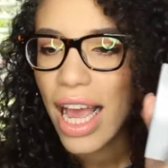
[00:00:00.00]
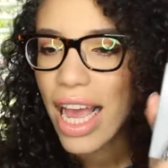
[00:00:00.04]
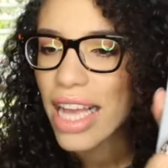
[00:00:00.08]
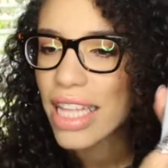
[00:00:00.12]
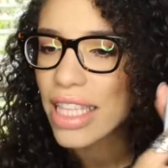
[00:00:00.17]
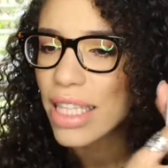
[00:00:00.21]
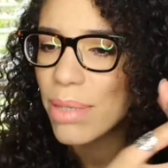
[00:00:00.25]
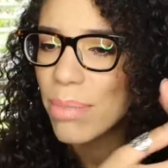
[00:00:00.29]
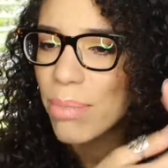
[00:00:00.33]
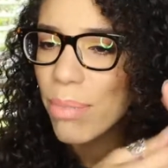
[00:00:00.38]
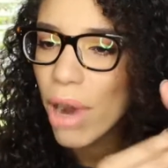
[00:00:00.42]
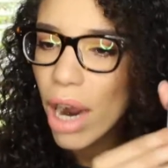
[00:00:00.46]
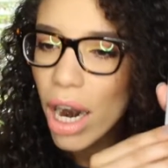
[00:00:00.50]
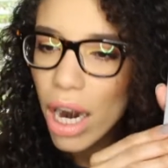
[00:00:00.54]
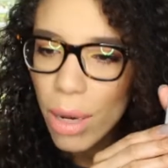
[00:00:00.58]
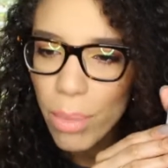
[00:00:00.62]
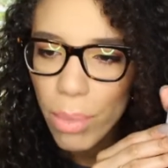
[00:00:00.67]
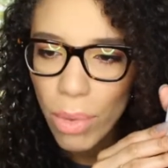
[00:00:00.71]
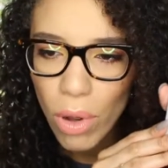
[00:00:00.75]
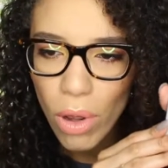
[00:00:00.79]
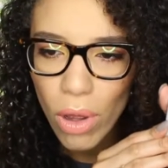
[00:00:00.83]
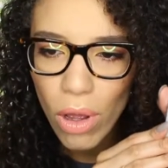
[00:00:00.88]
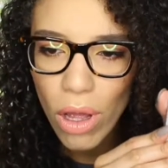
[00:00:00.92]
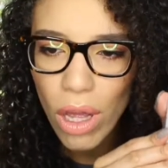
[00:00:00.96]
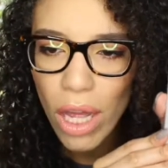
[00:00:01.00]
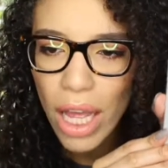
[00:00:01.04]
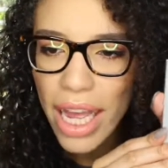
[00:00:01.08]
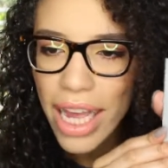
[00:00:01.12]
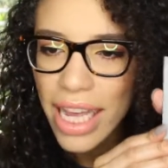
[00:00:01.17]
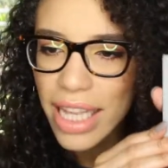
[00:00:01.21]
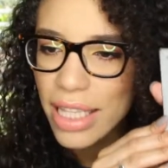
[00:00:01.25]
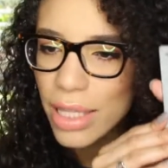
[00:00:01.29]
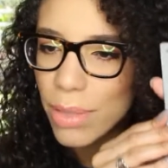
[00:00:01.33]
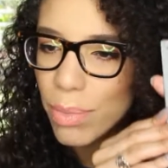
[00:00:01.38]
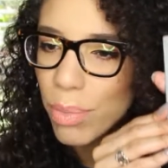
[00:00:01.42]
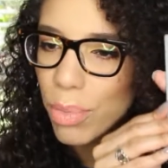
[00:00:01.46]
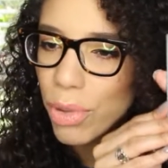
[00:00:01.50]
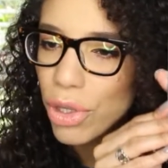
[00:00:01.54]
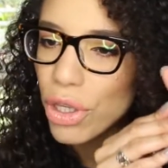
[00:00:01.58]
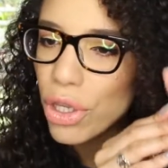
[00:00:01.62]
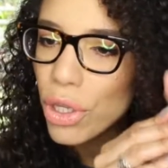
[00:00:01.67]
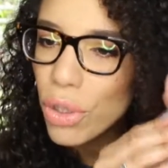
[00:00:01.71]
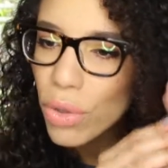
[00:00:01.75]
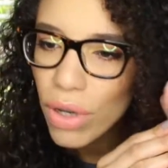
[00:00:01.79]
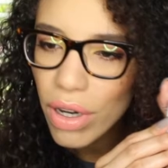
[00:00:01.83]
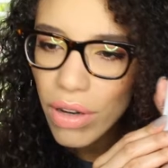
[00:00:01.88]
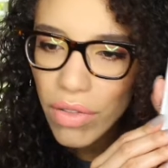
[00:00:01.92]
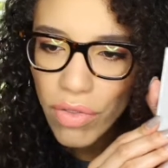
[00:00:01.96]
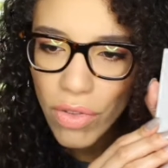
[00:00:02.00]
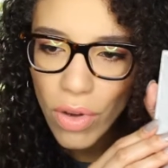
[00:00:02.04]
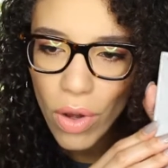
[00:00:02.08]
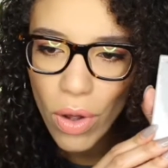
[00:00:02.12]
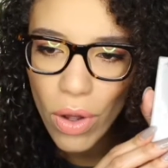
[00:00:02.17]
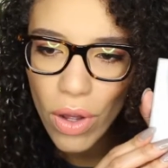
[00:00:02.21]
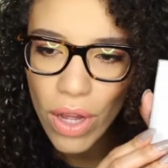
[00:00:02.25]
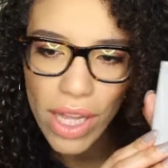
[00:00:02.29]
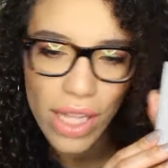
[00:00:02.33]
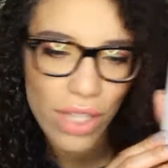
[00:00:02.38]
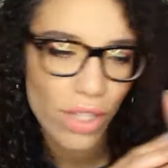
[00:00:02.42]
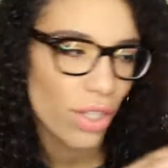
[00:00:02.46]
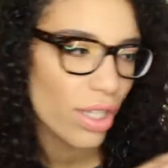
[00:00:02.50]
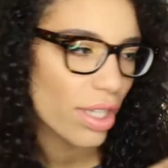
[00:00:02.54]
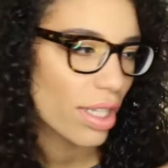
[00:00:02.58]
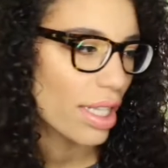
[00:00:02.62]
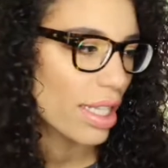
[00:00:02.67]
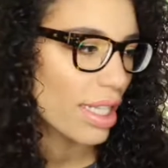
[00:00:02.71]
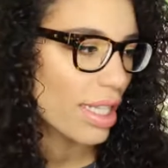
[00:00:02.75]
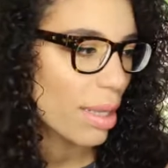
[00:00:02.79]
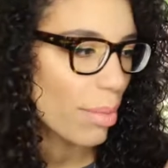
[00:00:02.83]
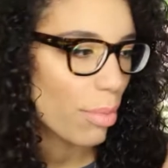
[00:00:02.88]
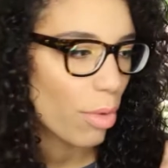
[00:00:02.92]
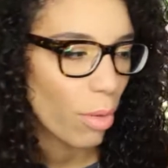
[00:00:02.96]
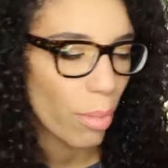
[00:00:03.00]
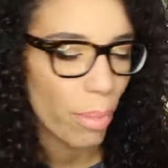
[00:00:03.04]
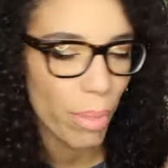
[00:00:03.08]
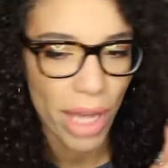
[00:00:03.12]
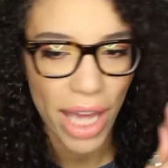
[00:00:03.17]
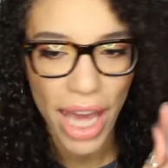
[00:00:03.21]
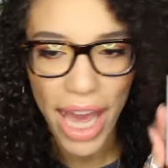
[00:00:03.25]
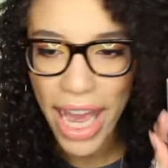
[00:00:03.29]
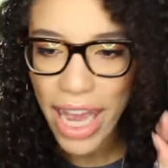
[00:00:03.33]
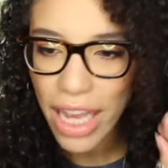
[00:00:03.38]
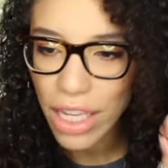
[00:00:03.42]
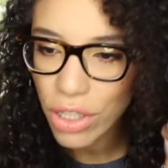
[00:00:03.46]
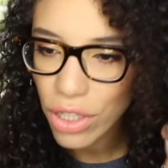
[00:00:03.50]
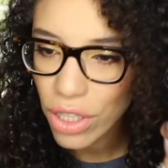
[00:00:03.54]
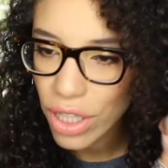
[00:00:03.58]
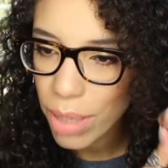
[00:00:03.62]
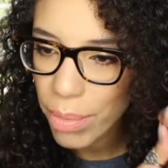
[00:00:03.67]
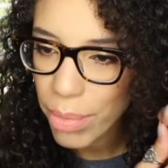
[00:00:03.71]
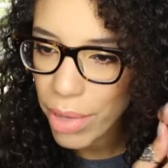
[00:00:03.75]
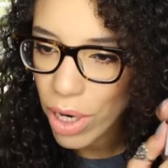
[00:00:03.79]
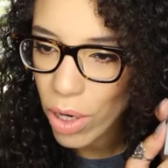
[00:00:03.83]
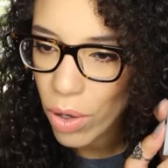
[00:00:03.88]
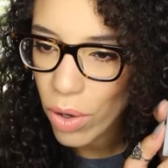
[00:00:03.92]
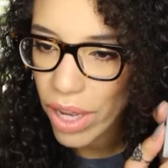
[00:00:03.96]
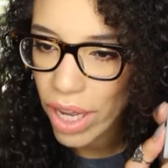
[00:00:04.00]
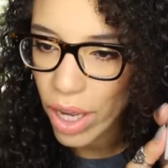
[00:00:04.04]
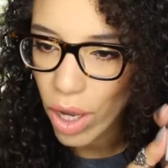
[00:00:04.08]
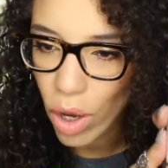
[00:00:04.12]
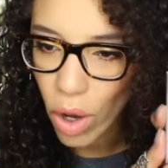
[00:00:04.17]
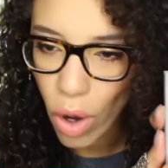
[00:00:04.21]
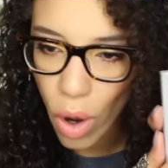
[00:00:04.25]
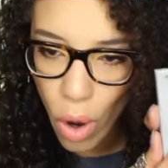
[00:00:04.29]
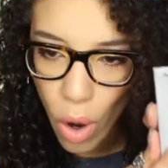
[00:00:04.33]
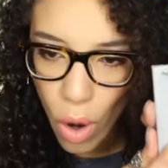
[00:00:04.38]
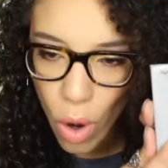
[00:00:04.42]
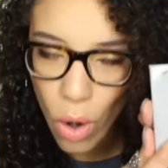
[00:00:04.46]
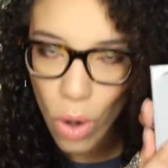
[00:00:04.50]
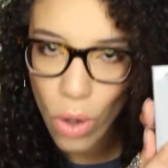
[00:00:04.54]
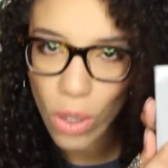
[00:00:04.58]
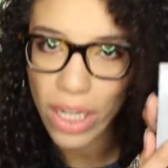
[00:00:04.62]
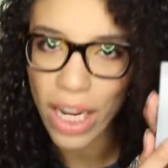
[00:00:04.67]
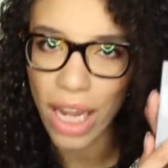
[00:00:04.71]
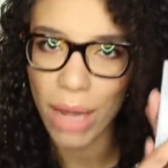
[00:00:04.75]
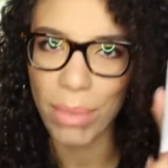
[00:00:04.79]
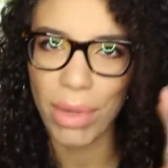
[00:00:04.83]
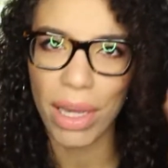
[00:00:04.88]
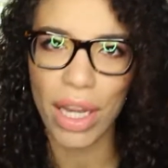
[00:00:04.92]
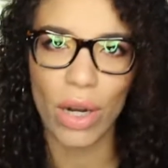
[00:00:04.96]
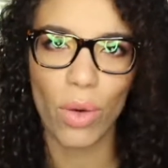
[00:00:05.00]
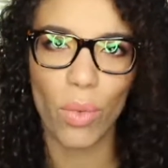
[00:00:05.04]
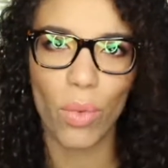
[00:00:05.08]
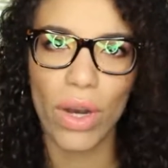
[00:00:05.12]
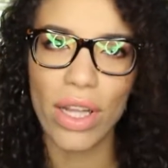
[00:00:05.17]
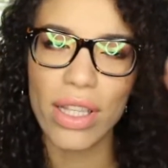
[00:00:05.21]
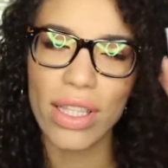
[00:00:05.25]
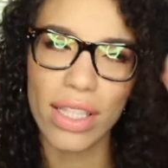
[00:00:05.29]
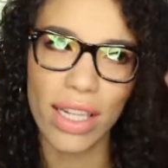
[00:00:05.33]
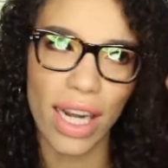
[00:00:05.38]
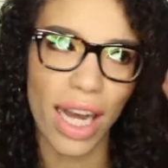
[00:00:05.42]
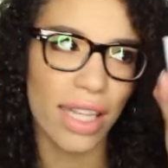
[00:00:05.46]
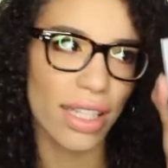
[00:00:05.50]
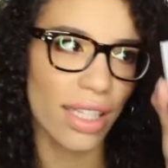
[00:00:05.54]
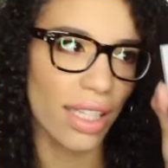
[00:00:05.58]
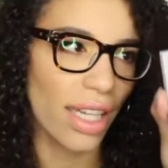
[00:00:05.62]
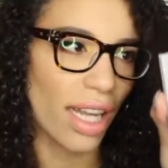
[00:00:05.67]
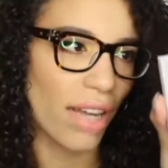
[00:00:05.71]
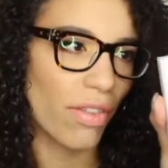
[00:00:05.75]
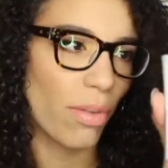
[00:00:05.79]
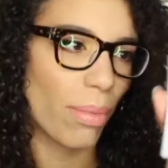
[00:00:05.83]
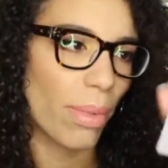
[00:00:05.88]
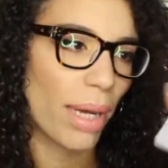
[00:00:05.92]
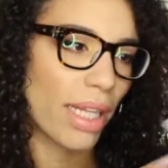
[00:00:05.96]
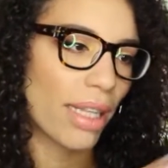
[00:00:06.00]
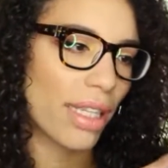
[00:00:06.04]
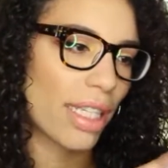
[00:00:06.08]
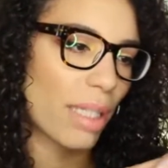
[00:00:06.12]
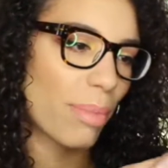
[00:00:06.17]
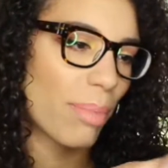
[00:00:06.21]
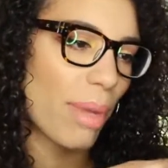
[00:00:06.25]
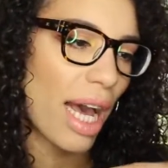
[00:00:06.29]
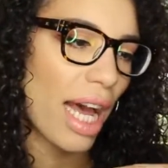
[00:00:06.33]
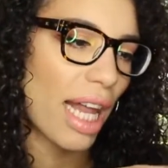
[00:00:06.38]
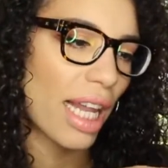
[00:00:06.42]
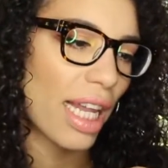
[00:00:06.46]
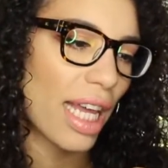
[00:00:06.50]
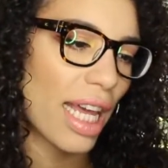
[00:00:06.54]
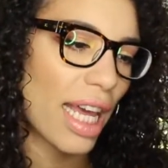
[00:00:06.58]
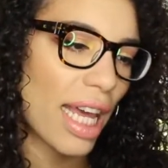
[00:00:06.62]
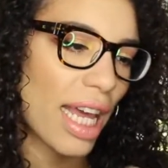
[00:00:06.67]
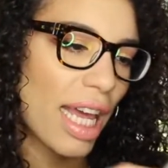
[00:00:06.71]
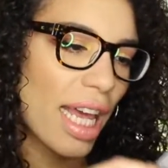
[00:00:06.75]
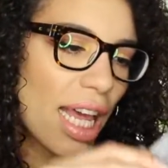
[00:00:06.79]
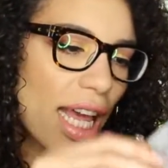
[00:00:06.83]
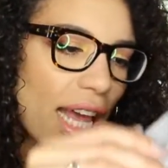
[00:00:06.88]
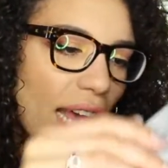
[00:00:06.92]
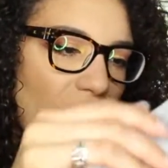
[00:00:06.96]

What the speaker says: It's marble, it's beautiful, it's just a simple BH in the middle and gold. I mean, what's not to love about this palette?